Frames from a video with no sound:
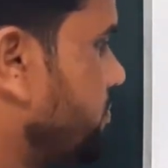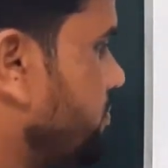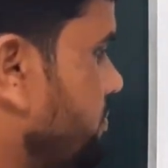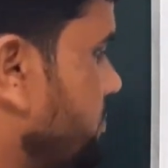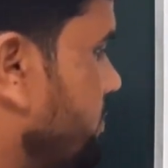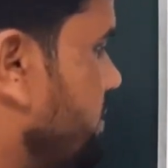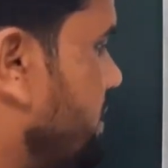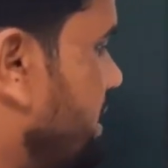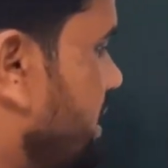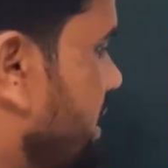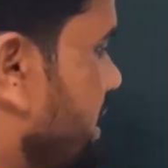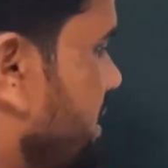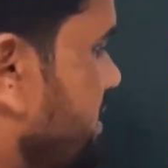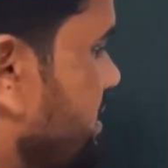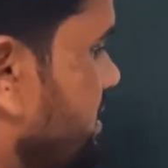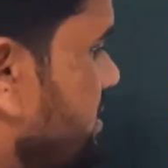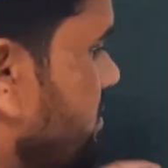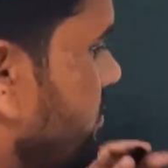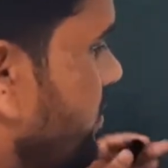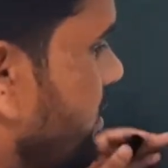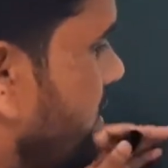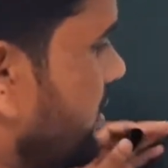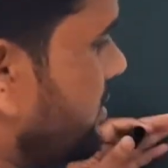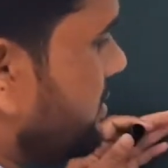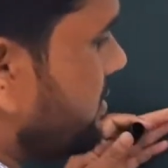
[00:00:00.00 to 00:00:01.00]
the next
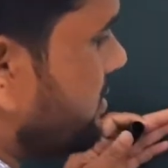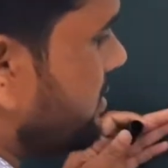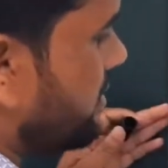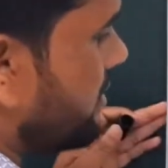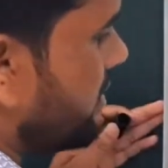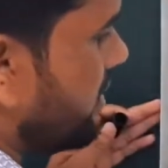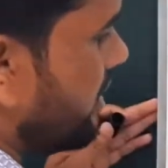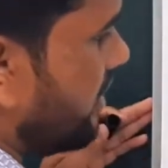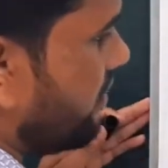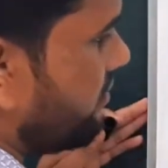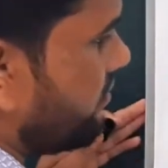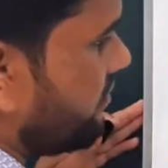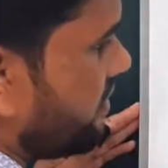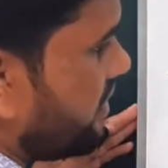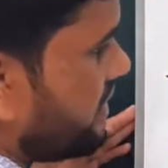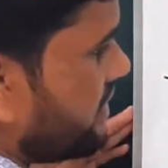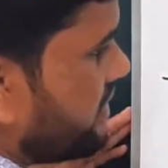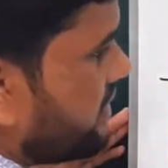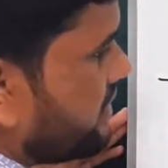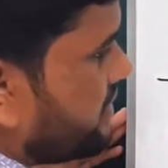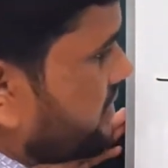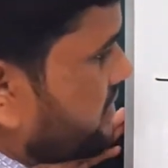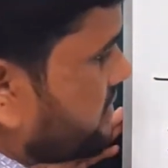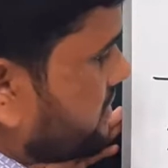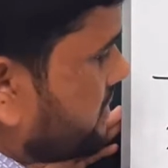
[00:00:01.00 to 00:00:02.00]
one, a very
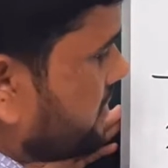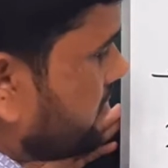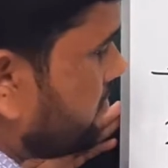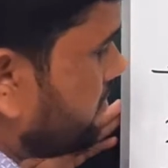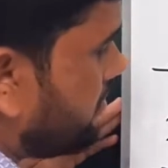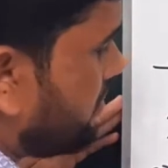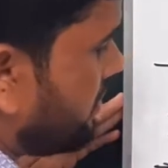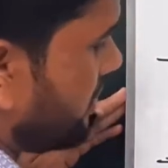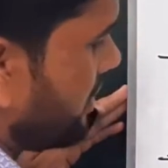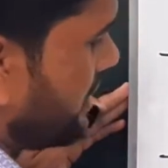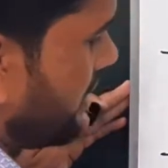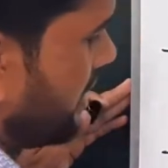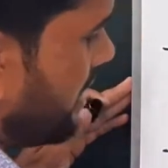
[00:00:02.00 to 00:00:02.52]
simple